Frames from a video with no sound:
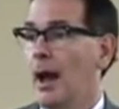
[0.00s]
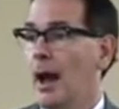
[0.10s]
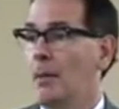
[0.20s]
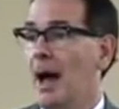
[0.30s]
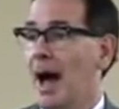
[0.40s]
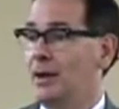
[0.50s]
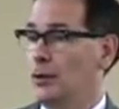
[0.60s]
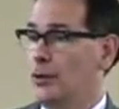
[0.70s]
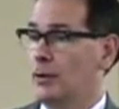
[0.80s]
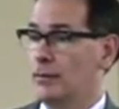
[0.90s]
I
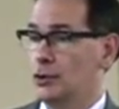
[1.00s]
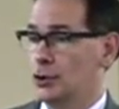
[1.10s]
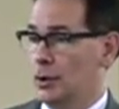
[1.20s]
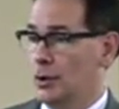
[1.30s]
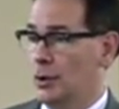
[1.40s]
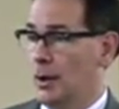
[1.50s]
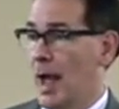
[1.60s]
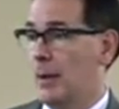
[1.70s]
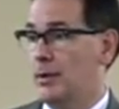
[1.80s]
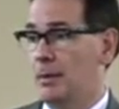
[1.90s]
don't know for sure.
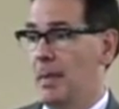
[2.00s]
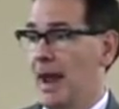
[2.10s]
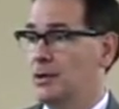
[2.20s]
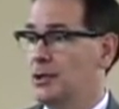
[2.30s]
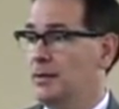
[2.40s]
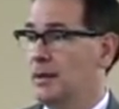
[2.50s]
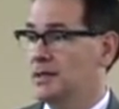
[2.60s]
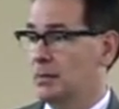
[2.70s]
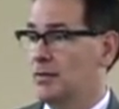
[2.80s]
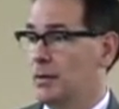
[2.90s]
I would imagine that
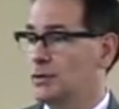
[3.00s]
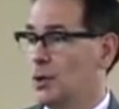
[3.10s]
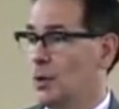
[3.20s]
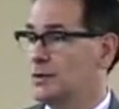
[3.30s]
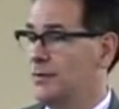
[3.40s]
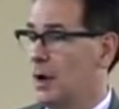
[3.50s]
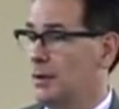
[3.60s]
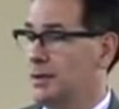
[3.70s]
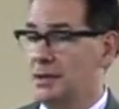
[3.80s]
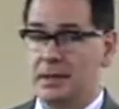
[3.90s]
some of those courts
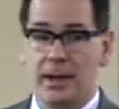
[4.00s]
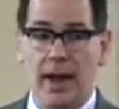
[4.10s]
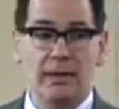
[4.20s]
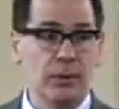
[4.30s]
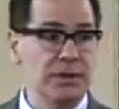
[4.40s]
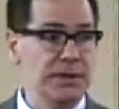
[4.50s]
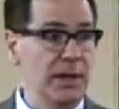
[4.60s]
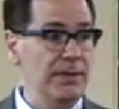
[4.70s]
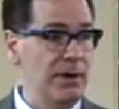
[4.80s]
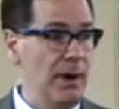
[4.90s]
fall into the
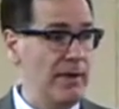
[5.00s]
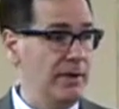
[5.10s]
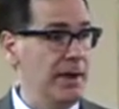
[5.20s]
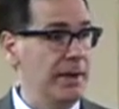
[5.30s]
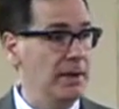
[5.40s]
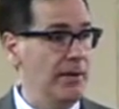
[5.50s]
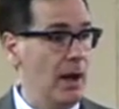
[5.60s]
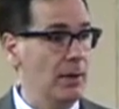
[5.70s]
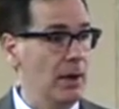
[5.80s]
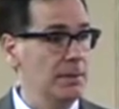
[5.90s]
9% that are having negative
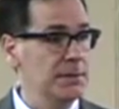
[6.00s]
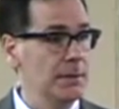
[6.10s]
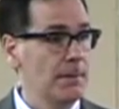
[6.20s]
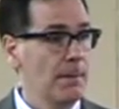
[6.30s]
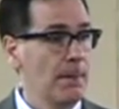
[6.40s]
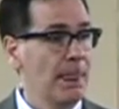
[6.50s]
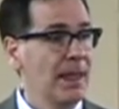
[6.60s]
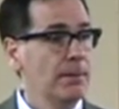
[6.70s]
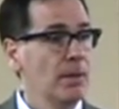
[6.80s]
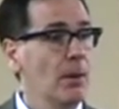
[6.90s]
outcomes.
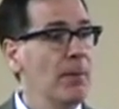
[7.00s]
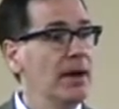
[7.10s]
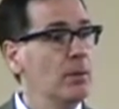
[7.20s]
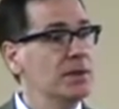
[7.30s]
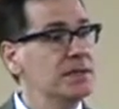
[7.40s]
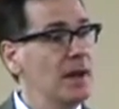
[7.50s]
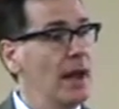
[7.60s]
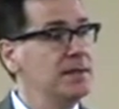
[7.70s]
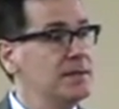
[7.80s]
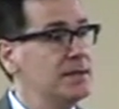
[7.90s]
But it was
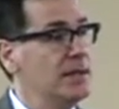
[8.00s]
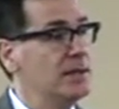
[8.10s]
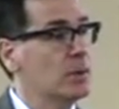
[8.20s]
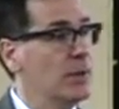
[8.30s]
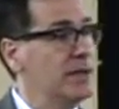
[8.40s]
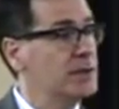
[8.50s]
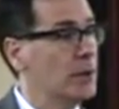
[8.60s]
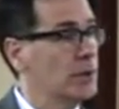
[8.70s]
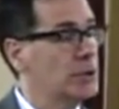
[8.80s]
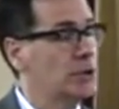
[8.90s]
nice to see the
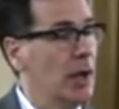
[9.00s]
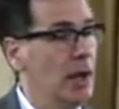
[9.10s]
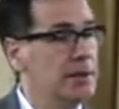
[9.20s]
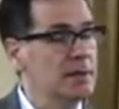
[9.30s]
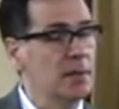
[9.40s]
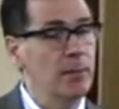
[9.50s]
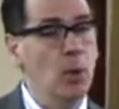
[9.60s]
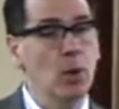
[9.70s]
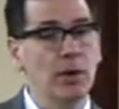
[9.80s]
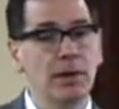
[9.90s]
research
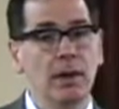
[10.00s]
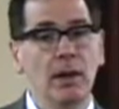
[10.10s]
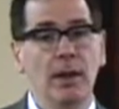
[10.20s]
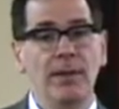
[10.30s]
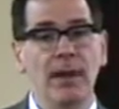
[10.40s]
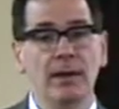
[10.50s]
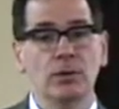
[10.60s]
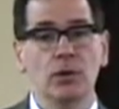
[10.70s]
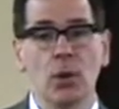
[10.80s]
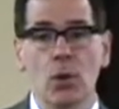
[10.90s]
support
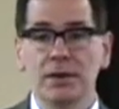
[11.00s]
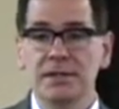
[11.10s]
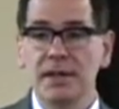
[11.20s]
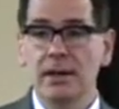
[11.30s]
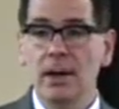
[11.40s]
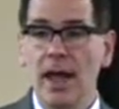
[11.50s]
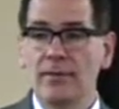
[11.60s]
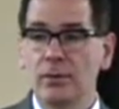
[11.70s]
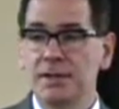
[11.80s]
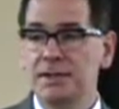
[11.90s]
that courts that
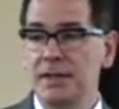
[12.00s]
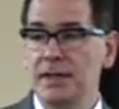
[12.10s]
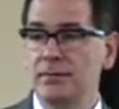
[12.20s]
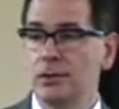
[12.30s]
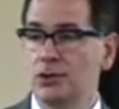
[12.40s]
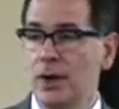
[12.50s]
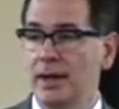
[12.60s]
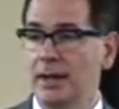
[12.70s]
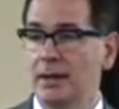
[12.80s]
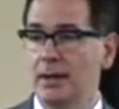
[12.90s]
have received
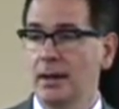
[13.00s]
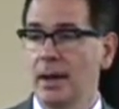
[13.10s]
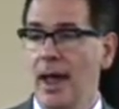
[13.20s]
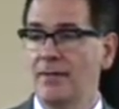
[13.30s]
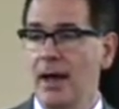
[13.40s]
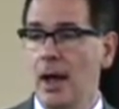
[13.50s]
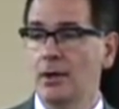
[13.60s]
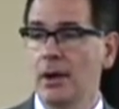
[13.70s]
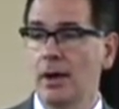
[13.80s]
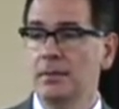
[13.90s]
training have
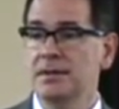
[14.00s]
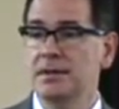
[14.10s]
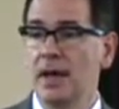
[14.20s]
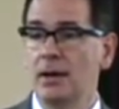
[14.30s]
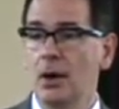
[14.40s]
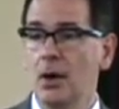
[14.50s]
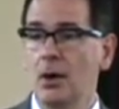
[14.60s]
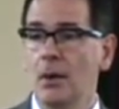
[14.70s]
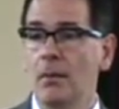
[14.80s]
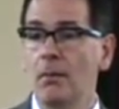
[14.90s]
outcomes that are